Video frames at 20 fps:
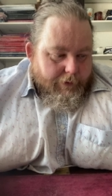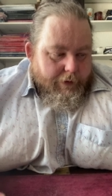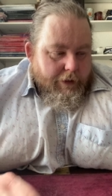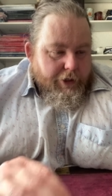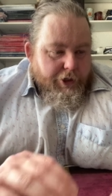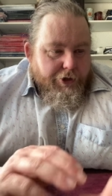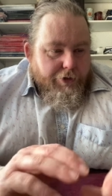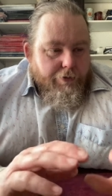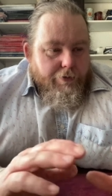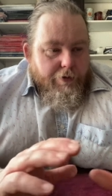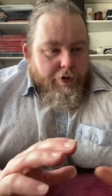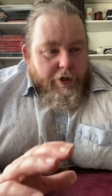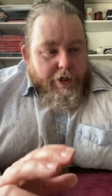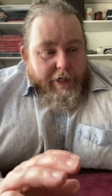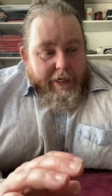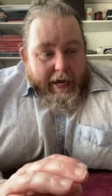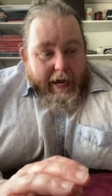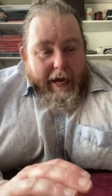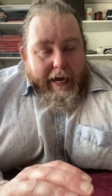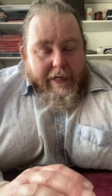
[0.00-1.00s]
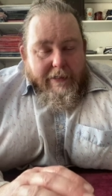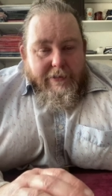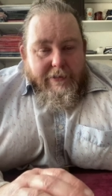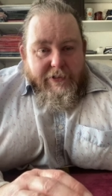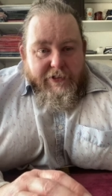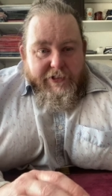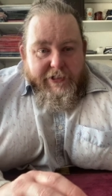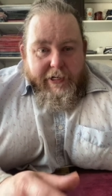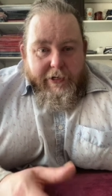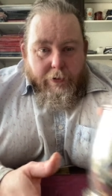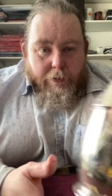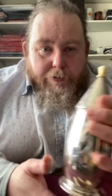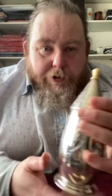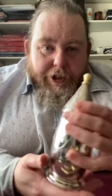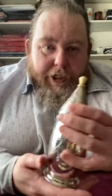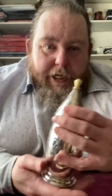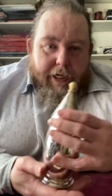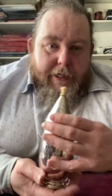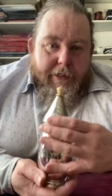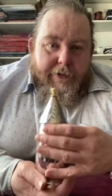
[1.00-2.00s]
you can sell
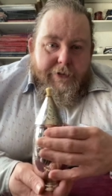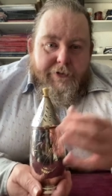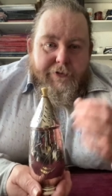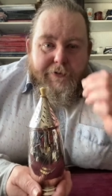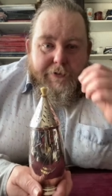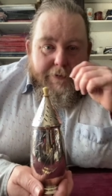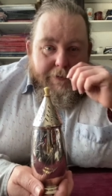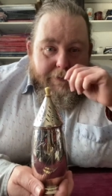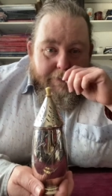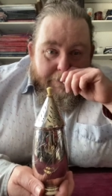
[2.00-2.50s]
objects